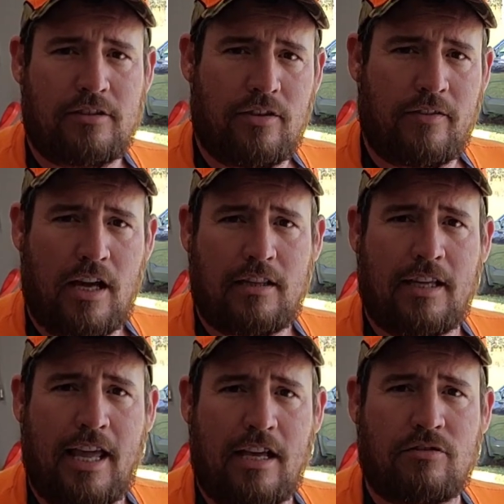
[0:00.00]
So I've got the
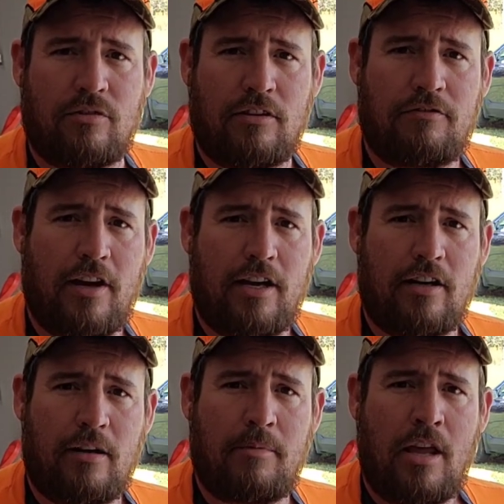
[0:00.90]
gas grill
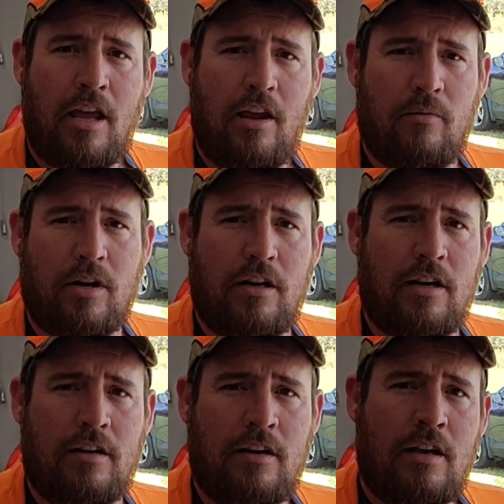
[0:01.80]
fired up, and we're going
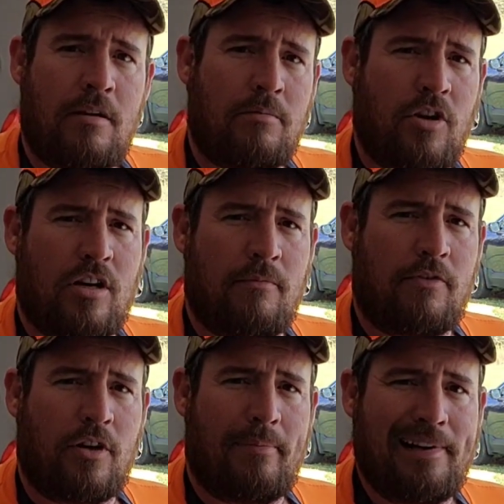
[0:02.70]
to cook them
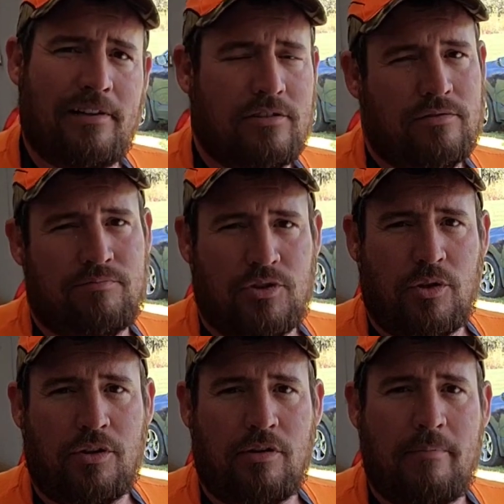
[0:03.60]
for about 2
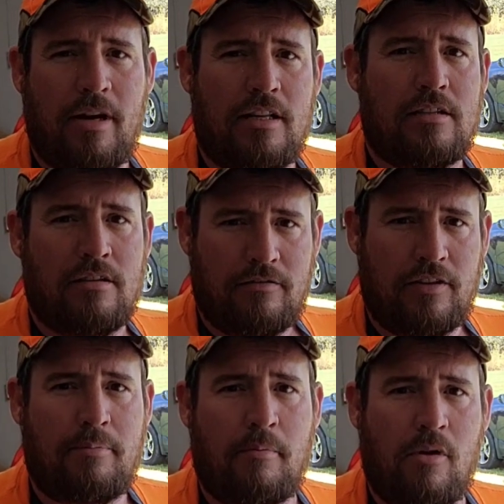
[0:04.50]
or 3 minutes,
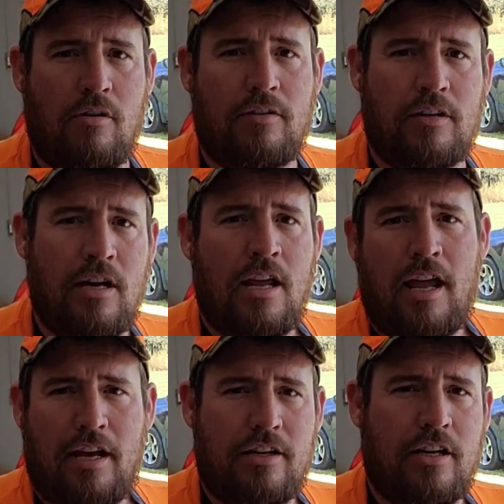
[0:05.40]
flip them over,
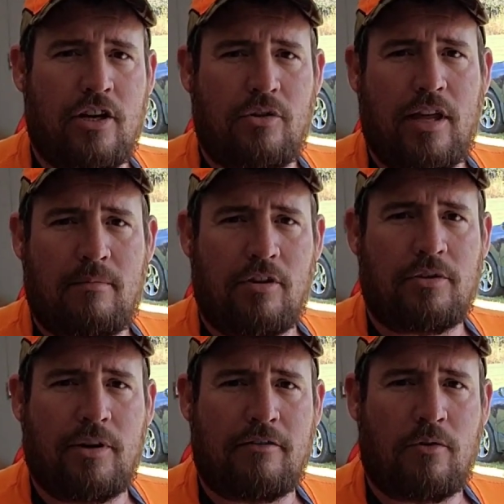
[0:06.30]
and you're going to do that about
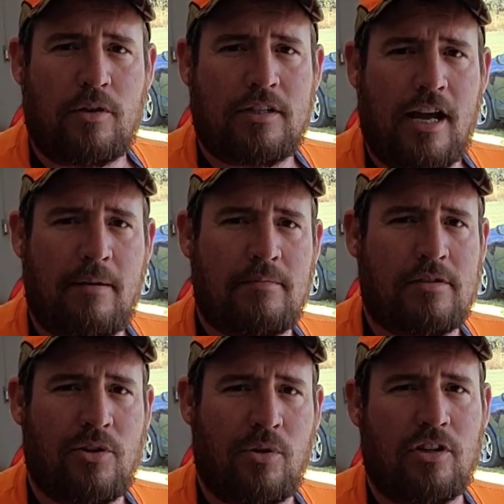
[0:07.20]
3 or 4
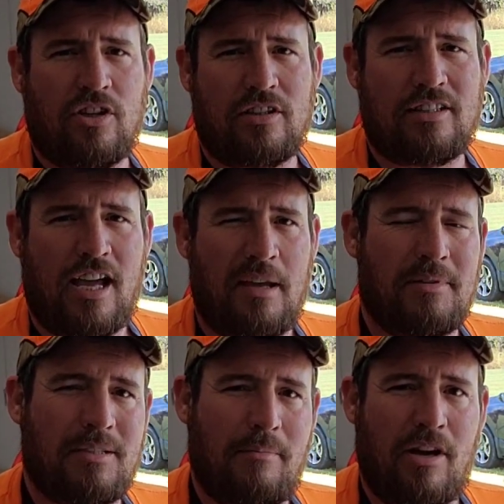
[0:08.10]
times. Total cook time
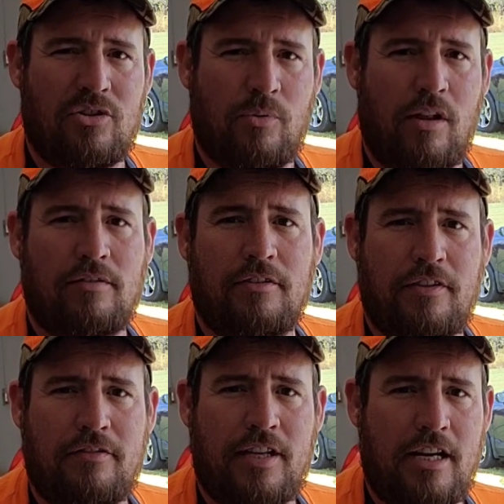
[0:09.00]
is about 12 to
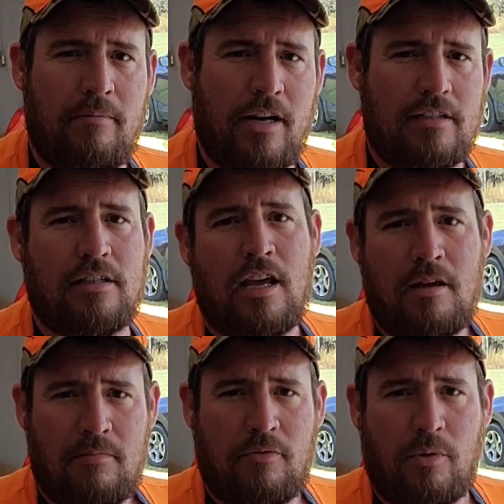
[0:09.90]
15 minutes
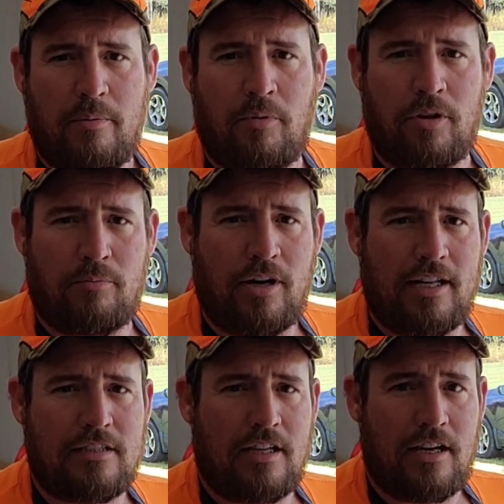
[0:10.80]
before we pull the
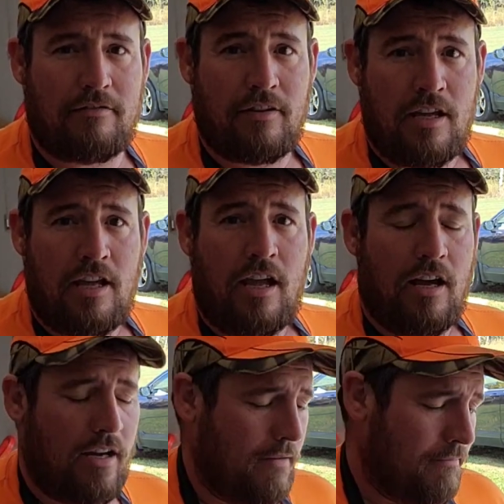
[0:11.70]
brats off.
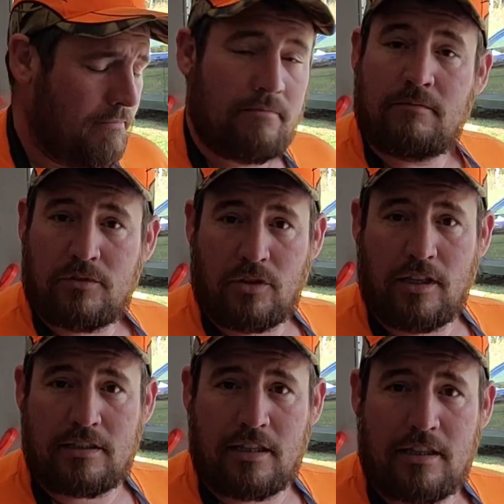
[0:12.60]
So
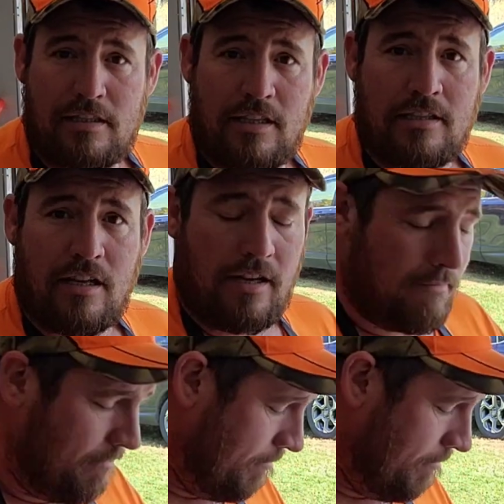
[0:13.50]
let's get these things on.